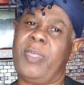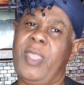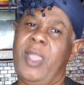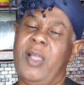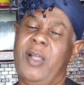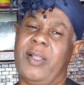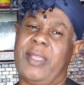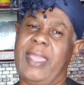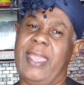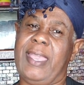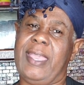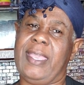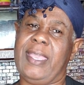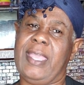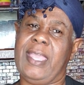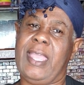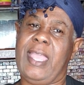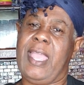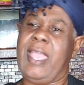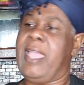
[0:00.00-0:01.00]

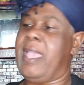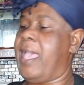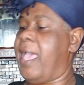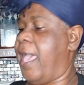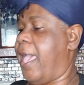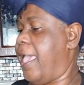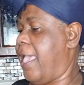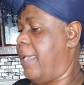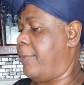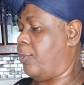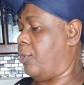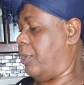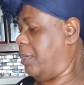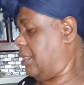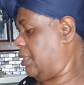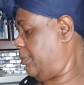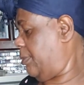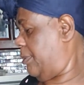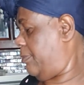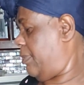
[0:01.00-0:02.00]
Okay? I am going
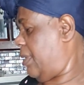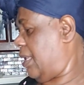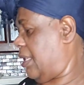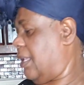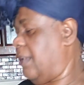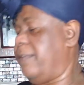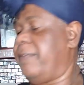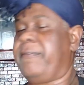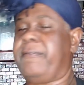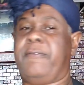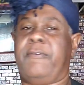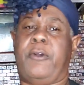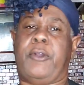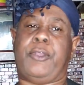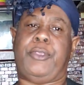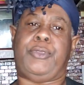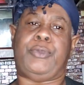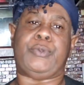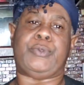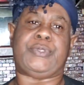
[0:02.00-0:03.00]
to be making for
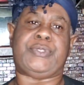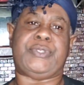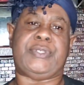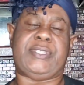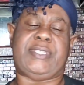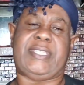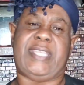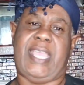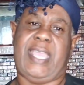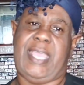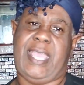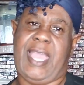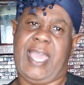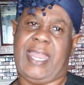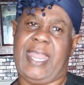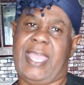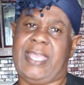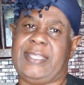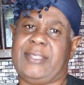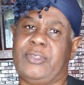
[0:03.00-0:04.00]
you today,
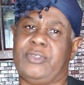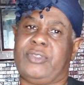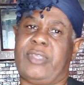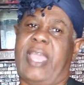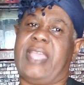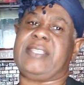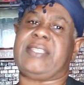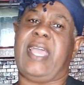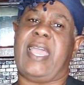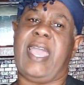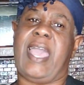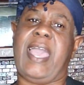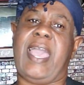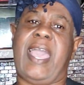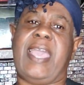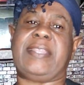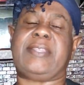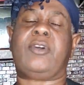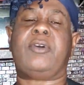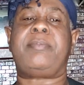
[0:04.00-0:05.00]
and
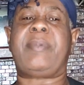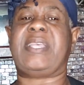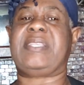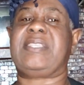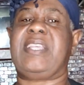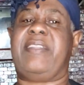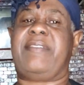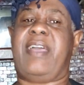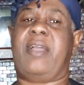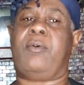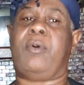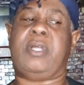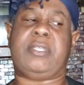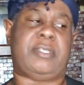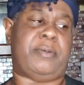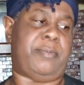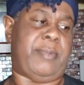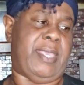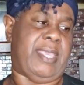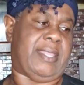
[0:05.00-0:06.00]
I told myself I want
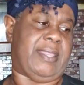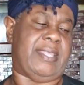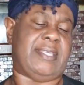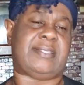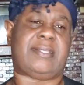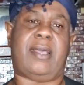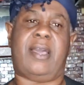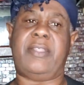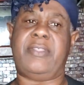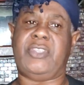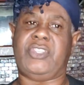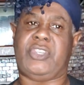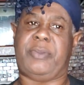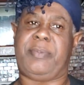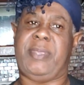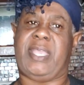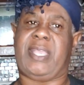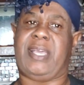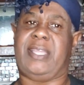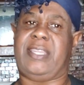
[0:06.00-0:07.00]
to make this on the
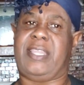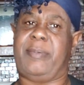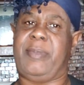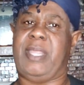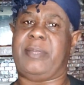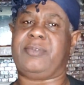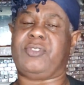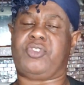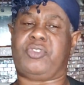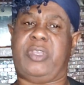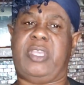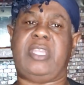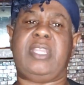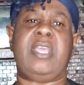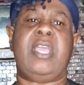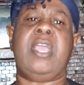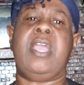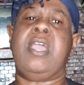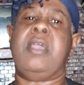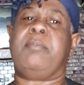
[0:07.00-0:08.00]
Jamaican Demi
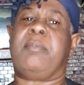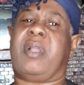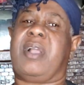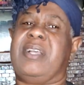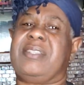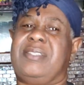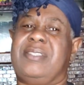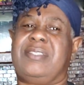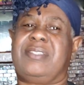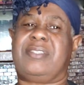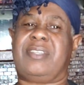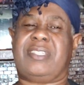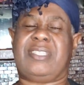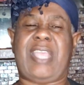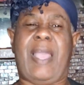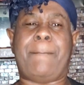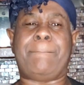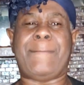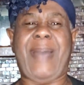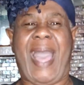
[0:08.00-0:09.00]
strain because it's such
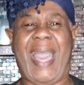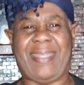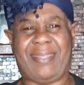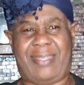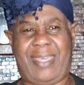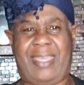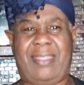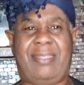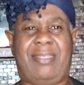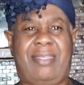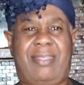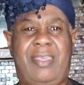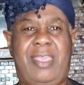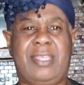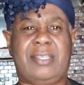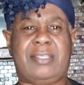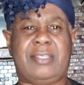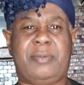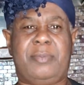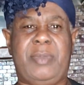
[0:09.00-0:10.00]
a back then
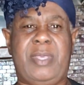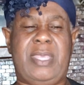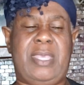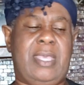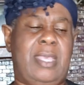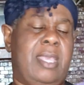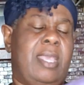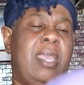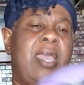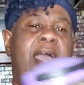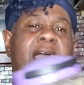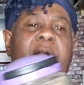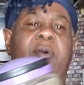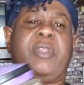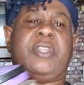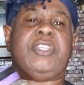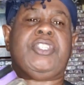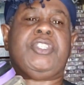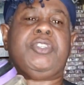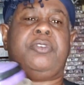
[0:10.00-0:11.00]
thing to me. I
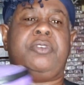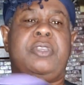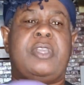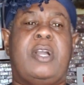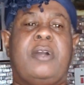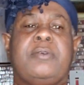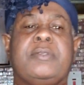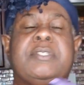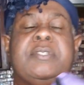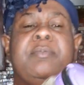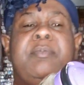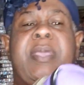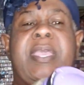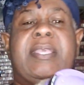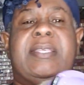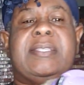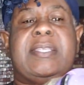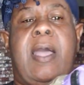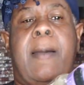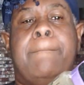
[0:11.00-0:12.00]
want to show you how to
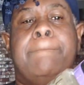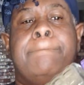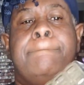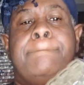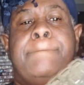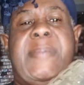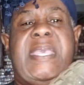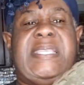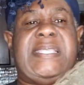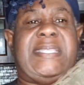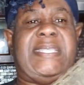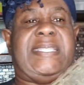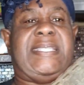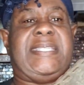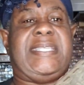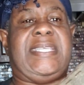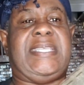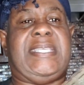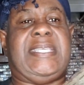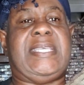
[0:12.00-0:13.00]
make some Bissy
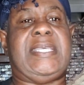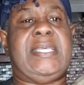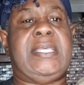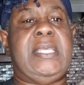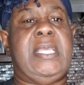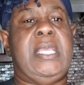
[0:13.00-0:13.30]
tea.